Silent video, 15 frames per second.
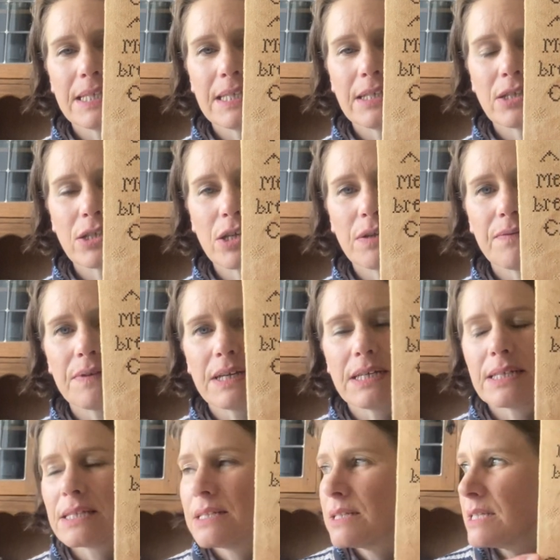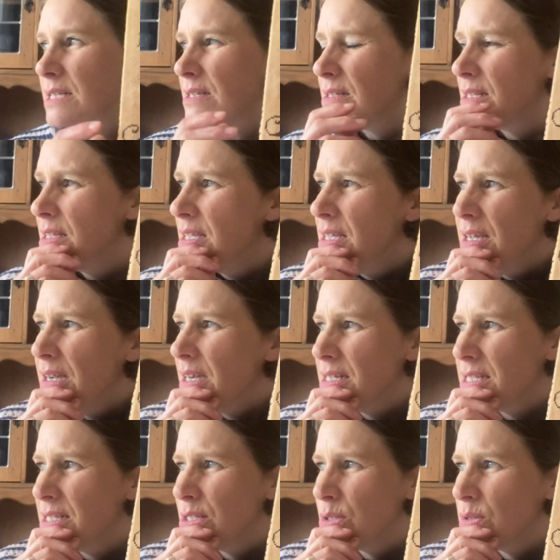the snowflakes. And I
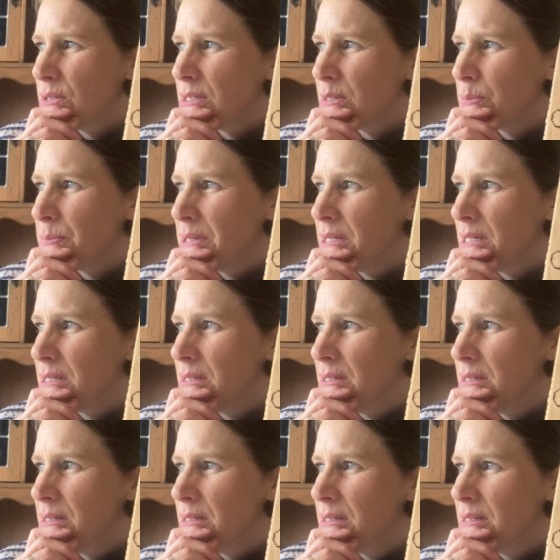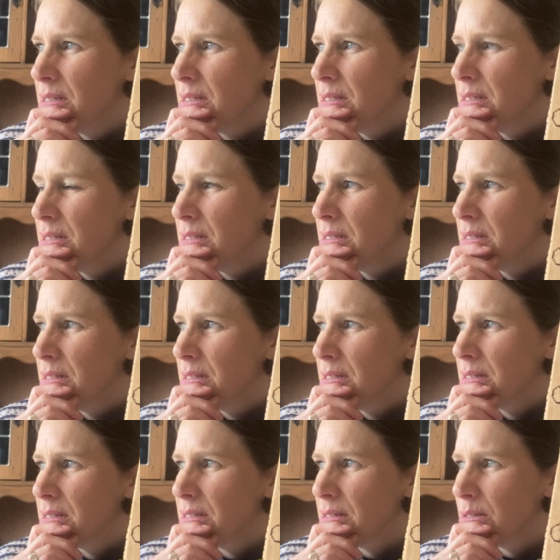didn't do it as a pillow.
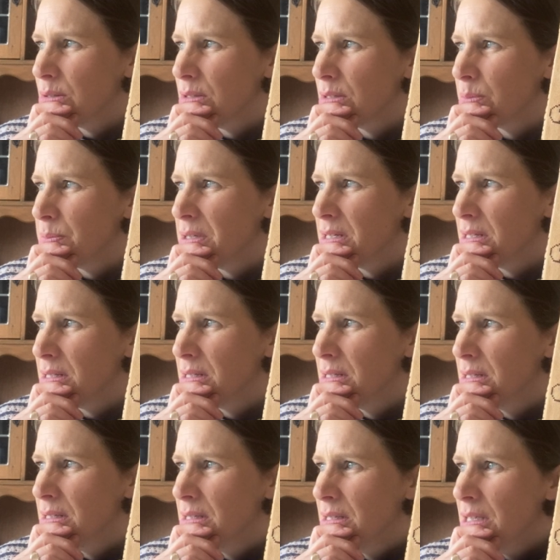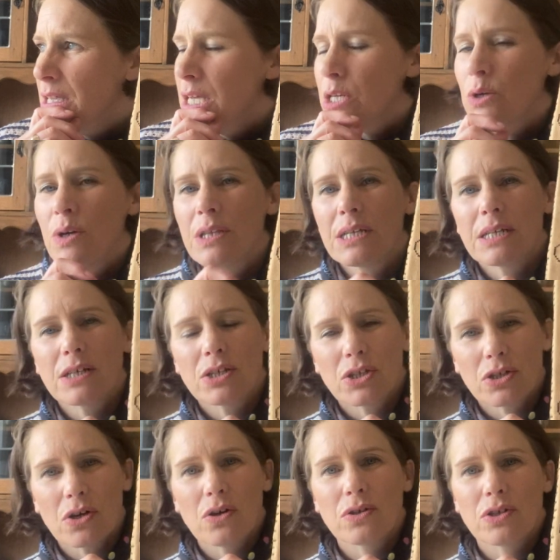Did I do it as a pillow? No, I think I
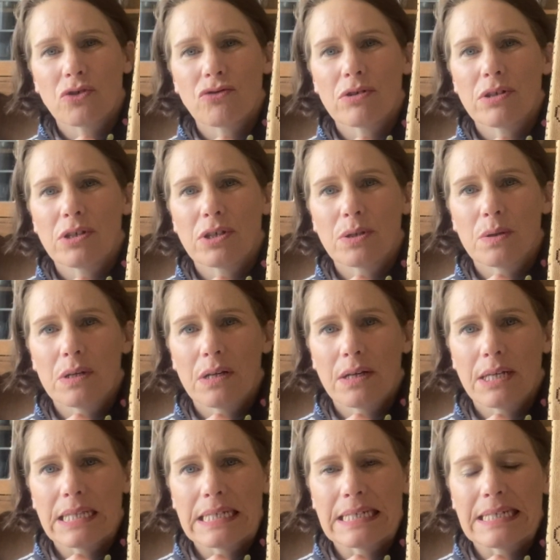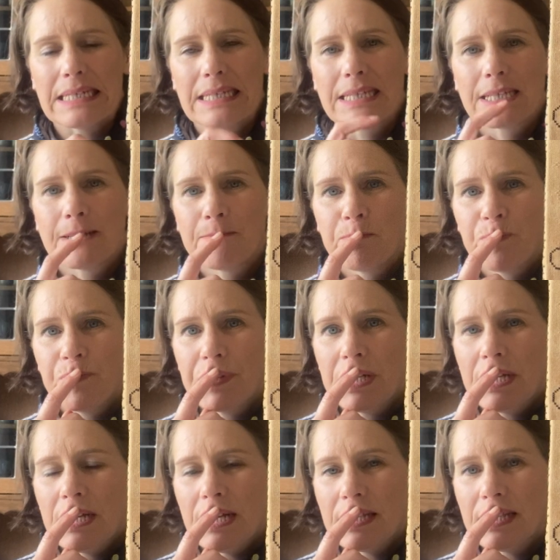started trying to do it like this
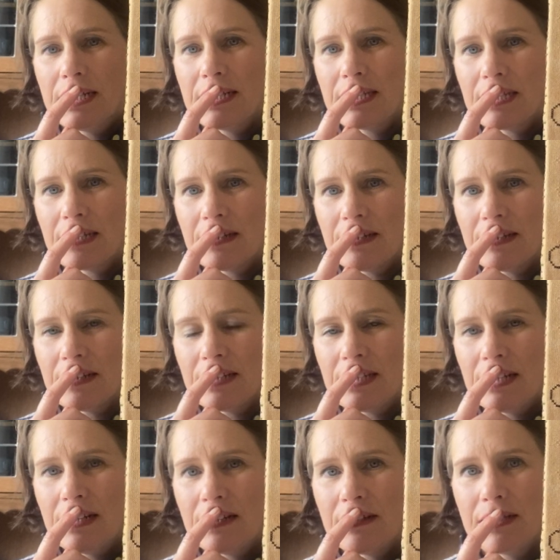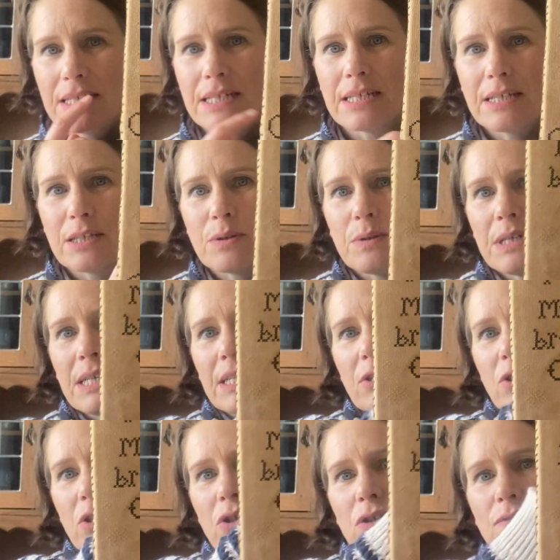and then decided I didn't like it. So I
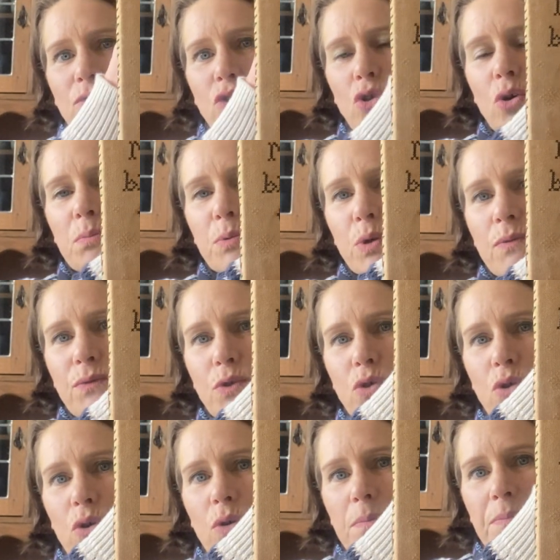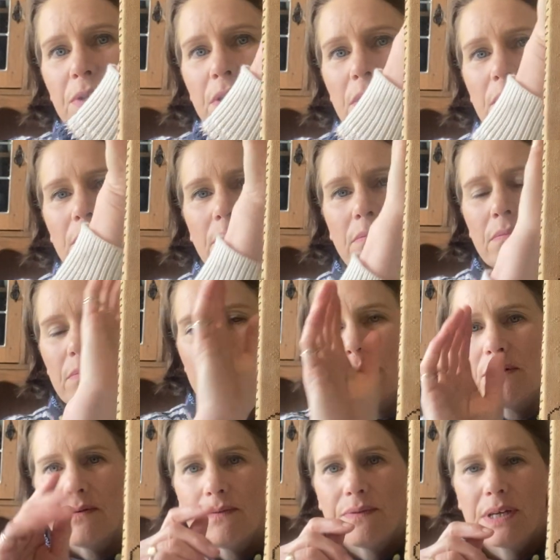actually sort of chopped off the top. So
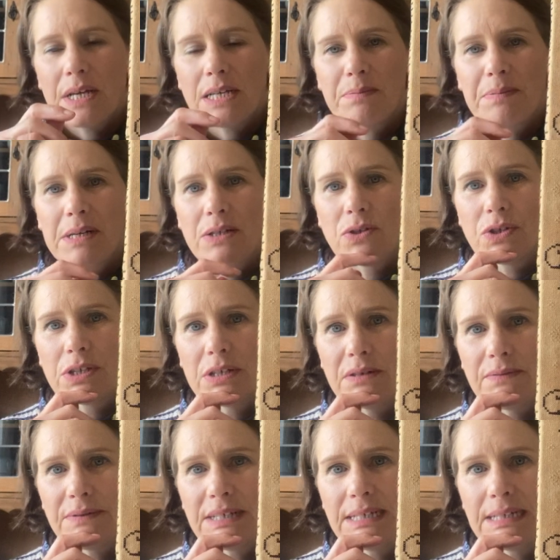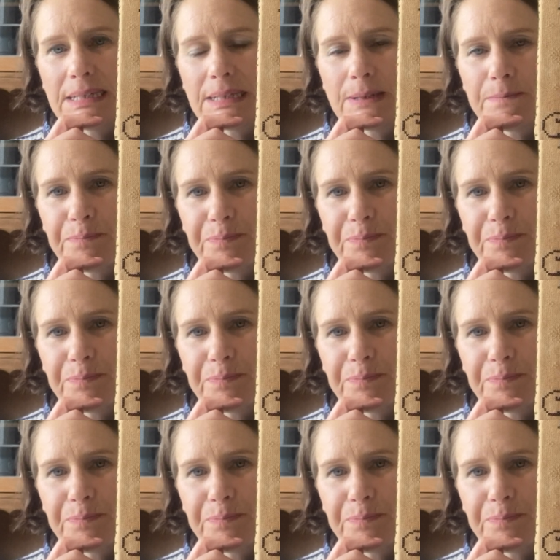forget about the snowflakes.